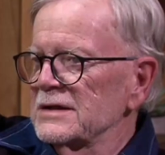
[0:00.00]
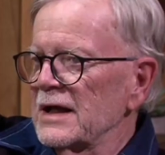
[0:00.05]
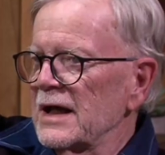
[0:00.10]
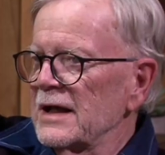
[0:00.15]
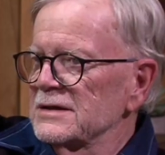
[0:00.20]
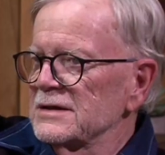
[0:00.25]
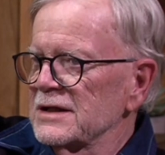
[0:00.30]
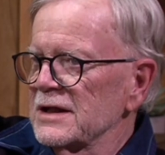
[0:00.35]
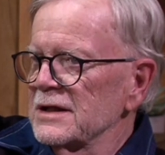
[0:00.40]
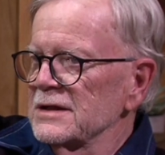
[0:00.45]

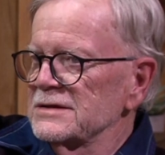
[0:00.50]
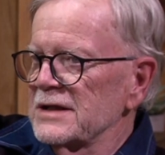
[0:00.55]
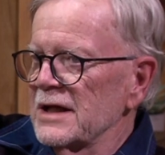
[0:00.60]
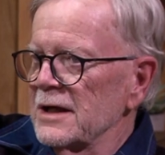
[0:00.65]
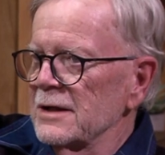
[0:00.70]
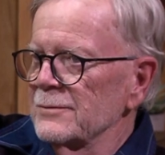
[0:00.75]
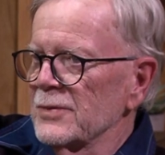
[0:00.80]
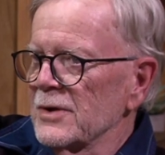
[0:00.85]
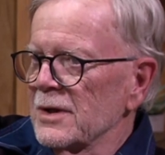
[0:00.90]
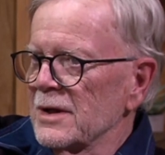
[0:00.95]
as an
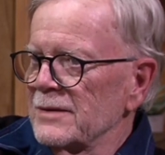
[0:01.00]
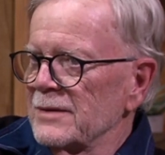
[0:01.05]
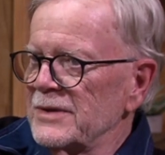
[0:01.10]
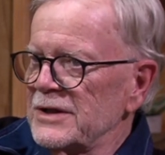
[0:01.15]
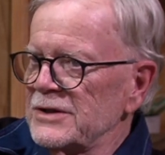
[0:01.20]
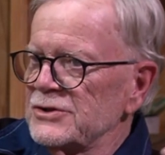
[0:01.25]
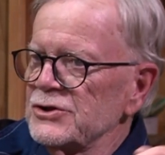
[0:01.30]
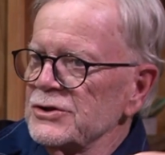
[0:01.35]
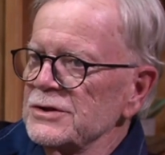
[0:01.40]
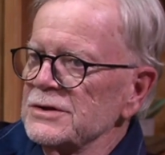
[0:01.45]
example. I mean,
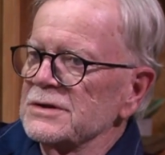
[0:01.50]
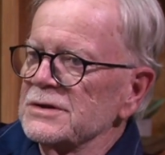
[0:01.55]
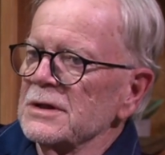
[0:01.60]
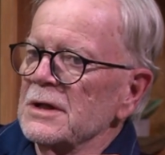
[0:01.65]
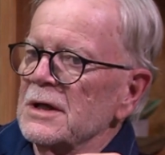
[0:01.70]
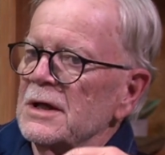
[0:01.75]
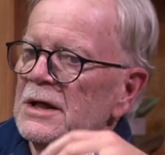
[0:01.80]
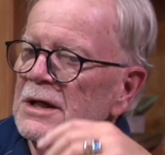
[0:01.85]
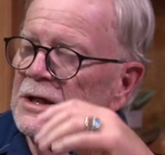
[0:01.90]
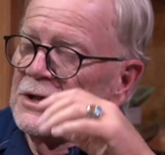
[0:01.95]
she's,
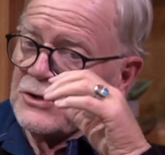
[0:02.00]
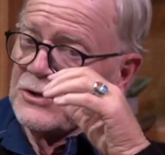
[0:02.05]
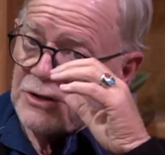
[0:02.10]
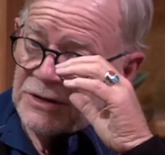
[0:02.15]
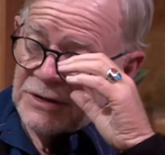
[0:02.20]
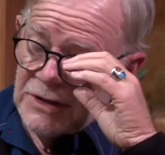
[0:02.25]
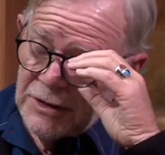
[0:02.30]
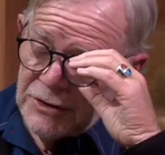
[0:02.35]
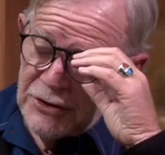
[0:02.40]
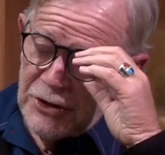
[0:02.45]
she
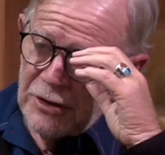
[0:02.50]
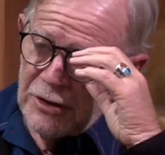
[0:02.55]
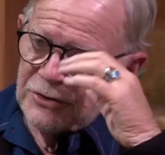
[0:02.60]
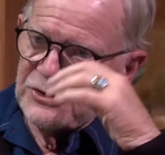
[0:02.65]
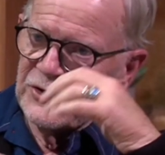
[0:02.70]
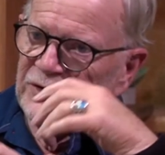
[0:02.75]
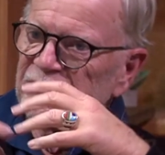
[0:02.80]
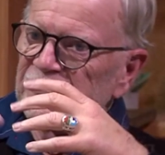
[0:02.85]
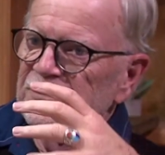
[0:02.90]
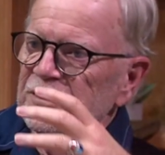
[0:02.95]
says, you know,
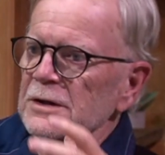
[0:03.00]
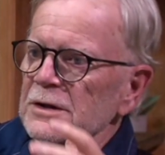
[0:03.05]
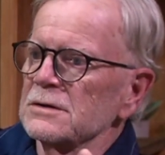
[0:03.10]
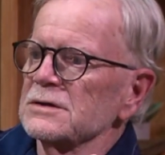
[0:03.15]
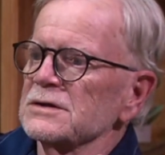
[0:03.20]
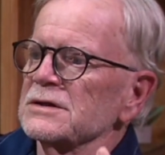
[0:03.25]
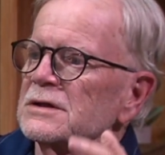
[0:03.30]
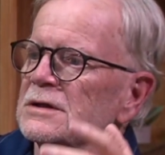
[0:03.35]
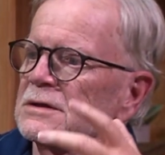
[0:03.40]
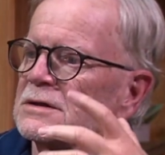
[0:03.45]
she
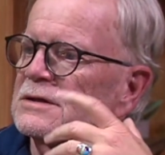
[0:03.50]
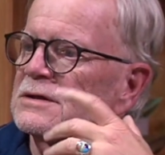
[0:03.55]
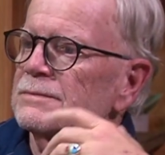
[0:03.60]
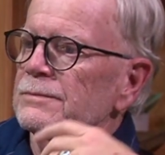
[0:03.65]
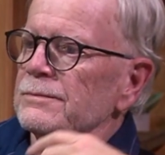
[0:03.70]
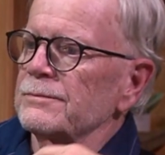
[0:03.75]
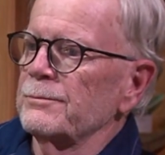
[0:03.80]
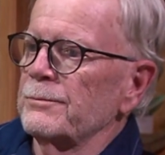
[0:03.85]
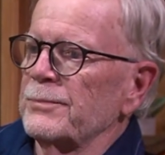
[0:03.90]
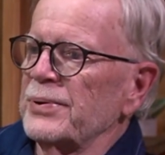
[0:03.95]
feels this
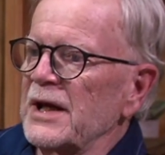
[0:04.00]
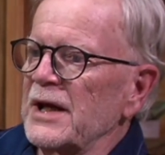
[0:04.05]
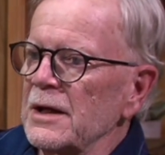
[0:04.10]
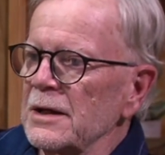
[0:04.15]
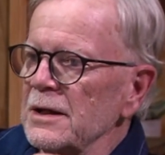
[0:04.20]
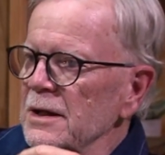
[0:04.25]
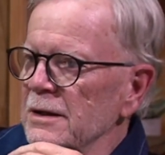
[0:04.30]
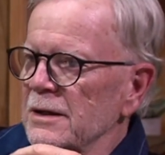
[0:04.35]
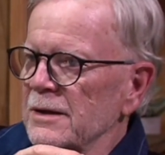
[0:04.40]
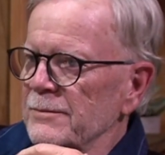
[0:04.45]

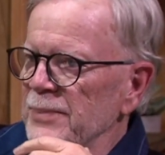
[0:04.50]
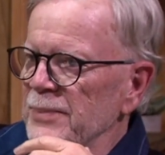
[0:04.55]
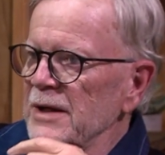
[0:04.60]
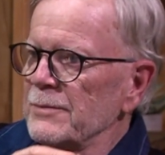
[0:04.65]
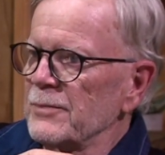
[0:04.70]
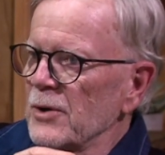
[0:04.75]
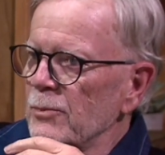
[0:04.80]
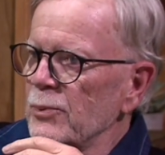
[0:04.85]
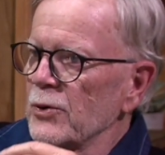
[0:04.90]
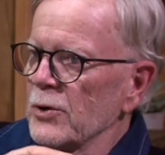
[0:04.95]
pity that
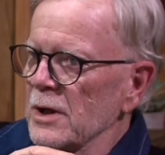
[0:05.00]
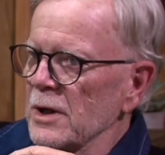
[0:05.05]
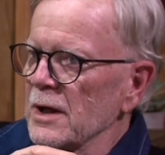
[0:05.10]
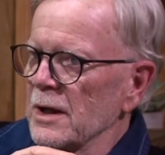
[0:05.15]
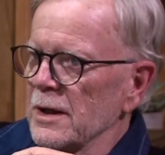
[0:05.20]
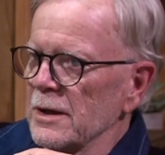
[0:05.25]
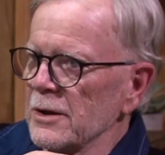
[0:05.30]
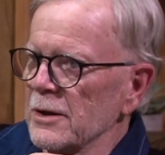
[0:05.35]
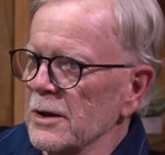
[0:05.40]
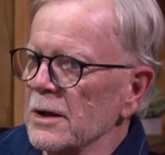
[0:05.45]
people put on
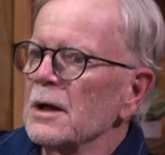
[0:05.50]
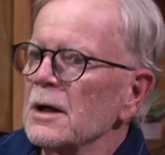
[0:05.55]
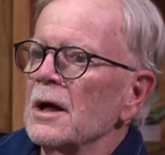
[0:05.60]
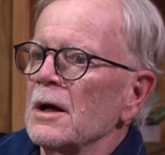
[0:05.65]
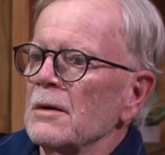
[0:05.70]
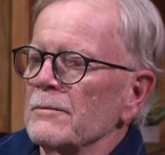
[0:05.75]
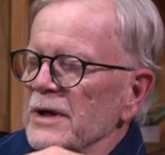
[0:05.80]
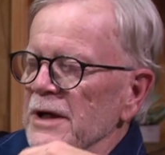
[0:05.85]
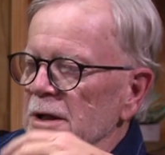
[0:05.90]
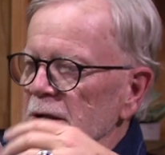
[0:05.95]
right. her
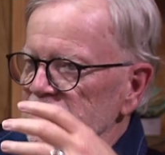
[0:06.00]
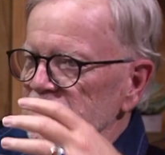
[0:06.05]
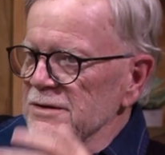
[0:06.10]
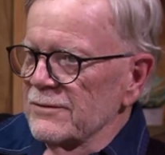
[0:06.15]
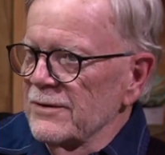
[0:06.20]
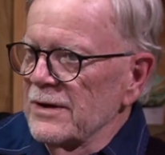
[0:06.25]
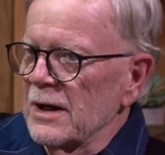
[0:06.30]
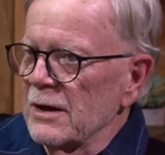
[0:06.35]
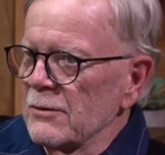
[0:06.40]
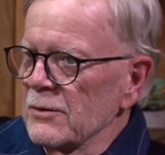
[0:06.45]
because of
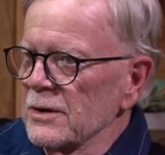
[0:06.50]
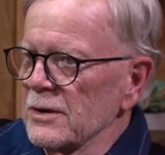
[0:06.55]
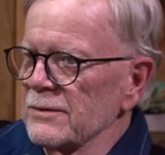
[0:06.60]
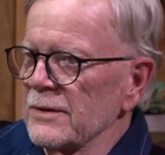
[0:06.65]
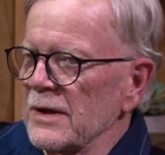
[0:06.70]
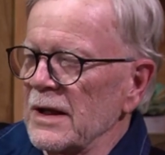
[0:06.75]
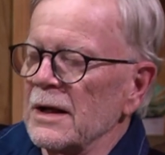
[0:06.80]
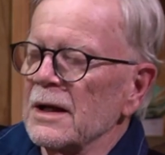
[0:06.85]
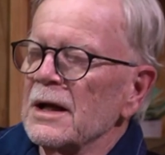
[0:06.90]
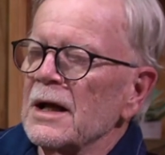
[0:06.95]
how
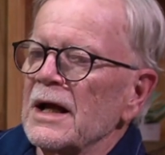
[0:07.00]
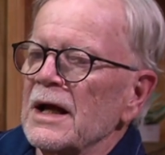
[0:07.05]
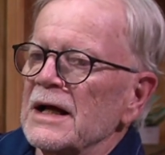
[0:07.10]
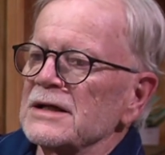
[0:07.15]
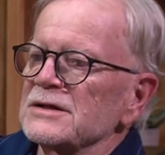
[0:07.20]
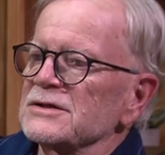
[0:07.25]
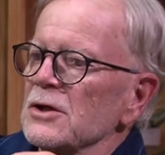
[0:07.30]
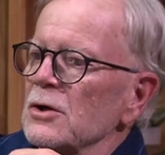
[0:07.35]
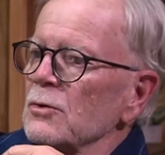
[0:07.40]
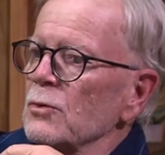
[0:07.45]
her. And
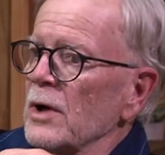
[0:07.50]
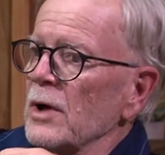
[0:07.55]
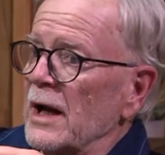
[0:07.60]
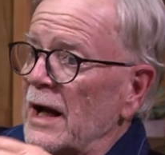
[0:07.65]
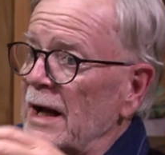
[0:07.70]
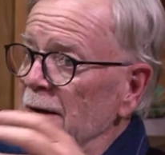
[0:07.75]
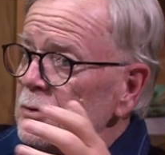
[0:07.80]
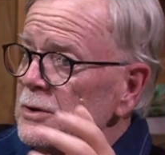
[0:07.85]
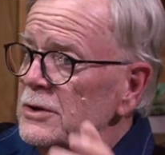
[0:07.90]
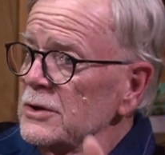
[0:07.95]
so what I
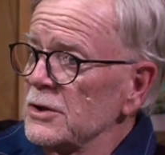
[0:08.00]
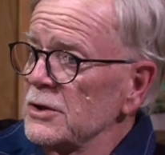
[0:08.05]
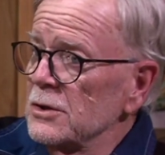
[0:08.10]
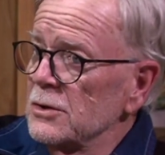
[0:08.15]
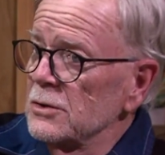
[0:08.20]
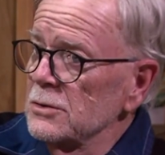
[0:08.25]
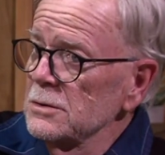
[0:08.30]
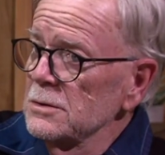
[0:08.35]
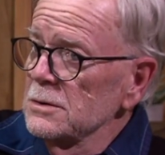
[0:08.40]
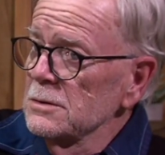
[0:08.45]
would
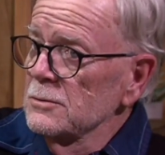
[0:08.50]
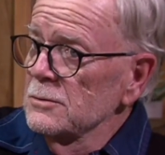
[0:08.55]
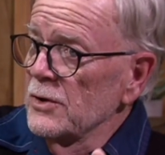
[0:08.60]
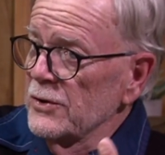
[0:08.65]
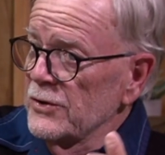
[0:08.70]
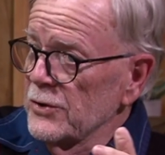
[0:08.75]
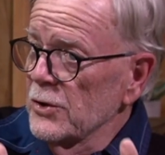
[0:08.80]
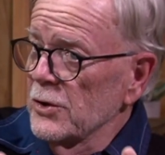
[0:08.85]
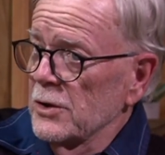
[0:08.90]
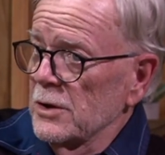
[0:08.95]
do with
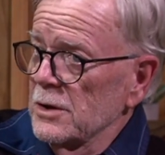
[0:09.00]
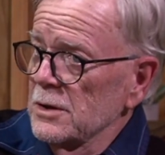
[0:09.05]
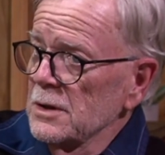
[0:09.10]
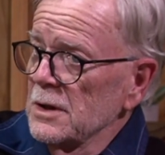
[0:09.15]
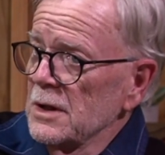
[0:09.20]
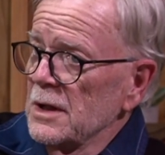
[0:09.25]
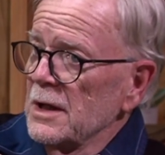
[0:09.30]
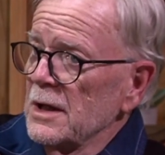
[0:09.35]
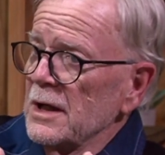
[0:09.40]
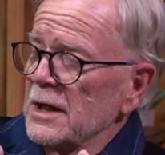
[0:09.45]
her
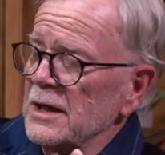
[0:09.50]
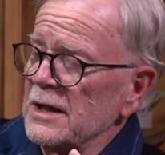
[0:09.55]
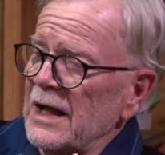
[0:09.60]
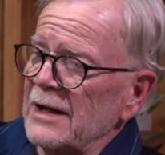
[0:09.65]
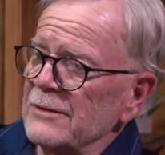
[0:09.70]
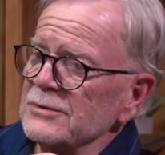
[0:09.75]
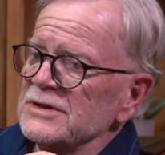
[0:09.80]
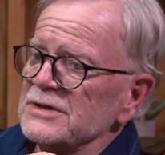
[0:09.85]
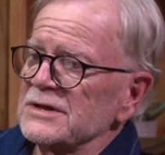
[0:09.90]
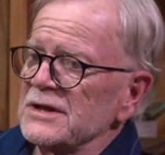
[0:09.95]
is I
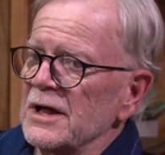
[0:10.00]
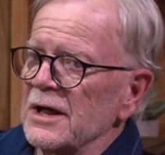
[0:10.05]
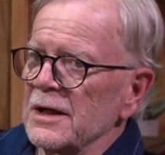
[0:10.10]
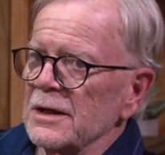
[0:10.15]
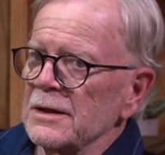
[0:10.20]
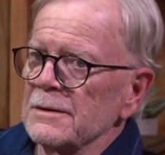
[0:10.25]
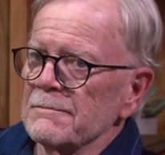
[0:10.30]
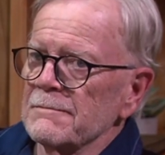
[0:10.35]
would say,